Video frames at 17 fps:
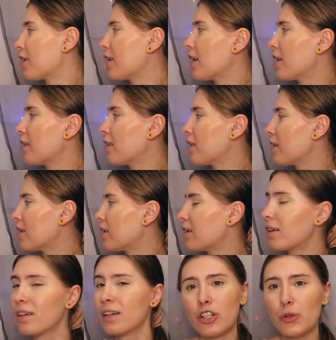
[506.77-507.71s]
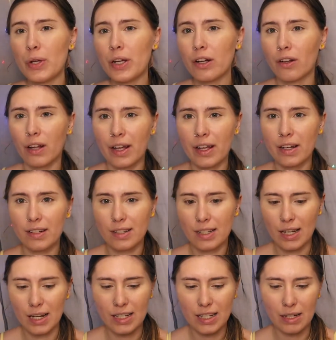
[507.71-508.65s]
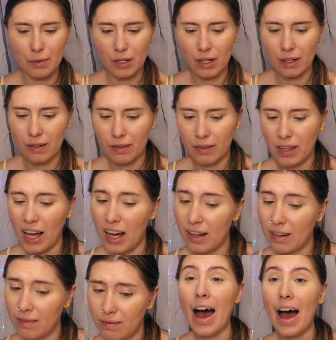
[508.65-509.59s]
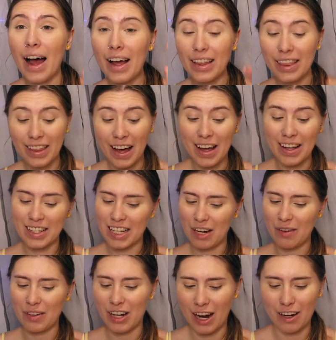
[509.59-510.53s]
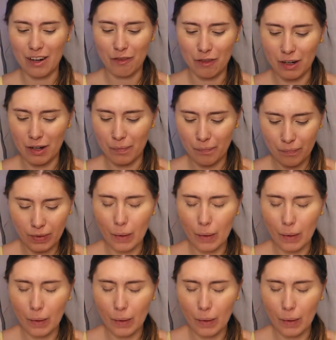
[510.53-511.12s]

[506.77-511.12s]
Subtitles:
and the twinkle lights I thought seemed kind of fun.